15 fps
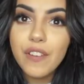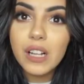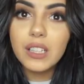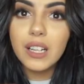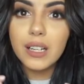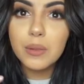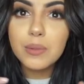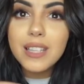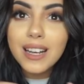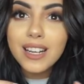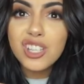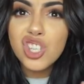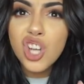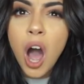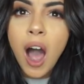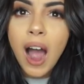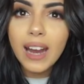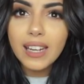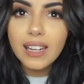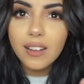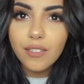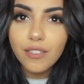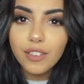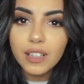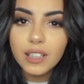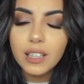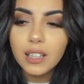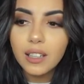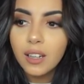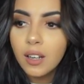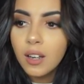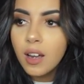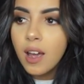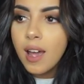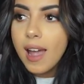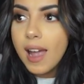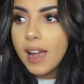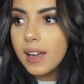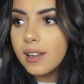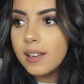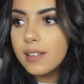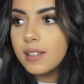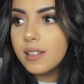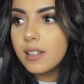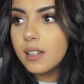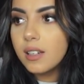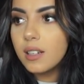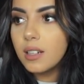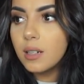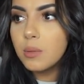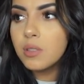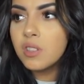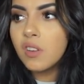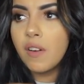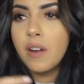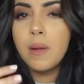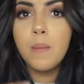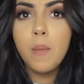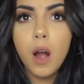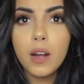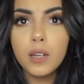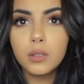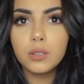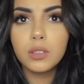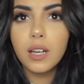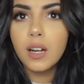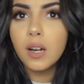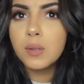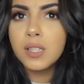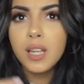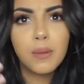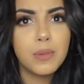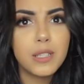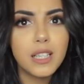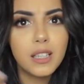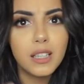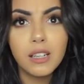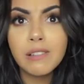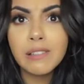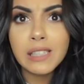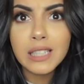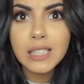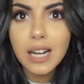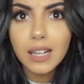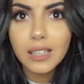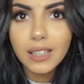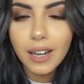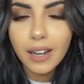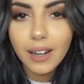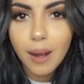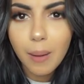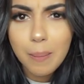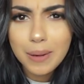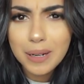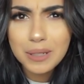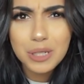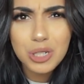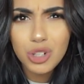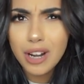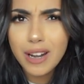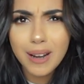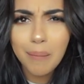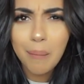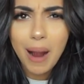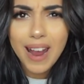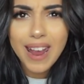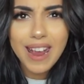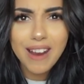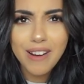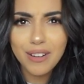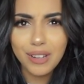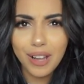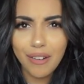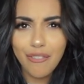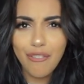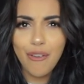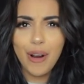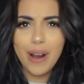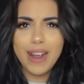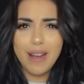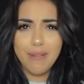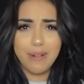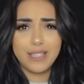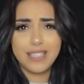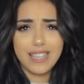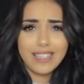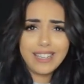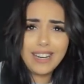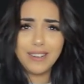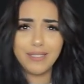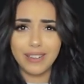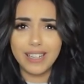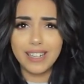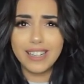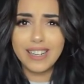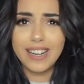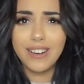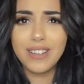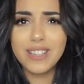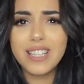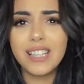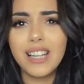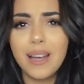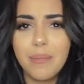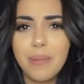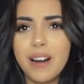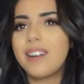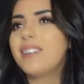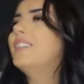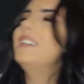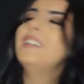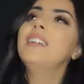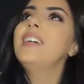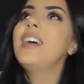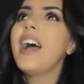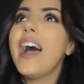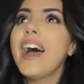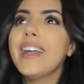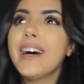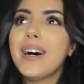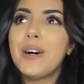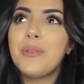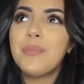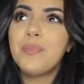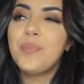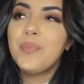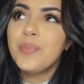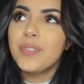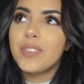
felt like. It was like a tightening feeling, and it was very mild. Like, I was able to literally start getting up, and I was straightening my hair at like 4 a.m. I was like getting ready to go into labor, and